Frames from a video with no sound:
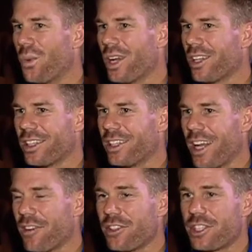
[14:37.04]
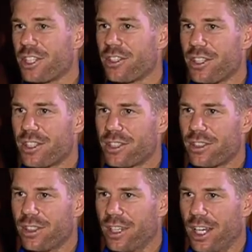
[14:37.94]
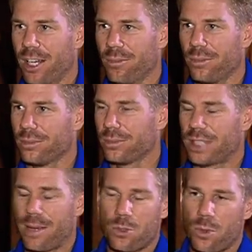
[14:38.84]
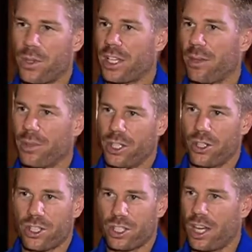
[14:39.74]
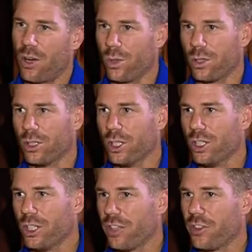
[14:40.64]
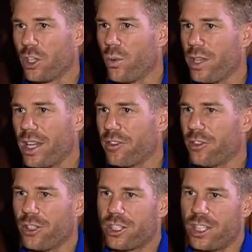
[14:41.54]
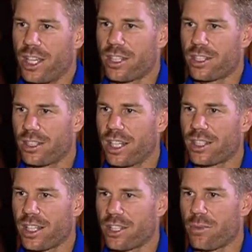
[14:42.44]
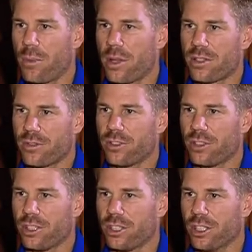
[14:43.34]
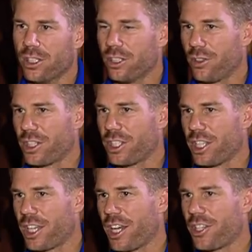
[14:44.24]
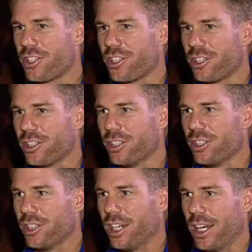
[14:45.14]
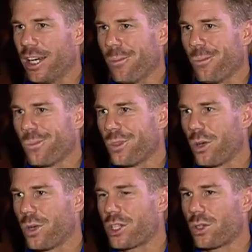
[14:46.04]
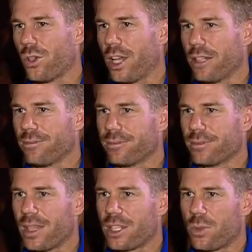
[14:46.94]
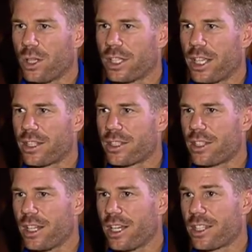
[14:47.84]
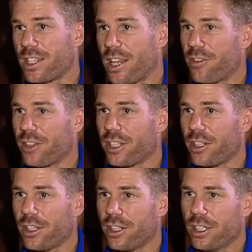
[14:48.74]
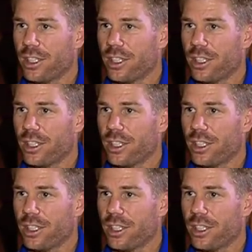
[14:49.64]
well in every series. Same as when we come here, you've got to start well. If you can win that first test, that sets the momentum for the rest of the occasion. And, you know, we saw that as well against South Africa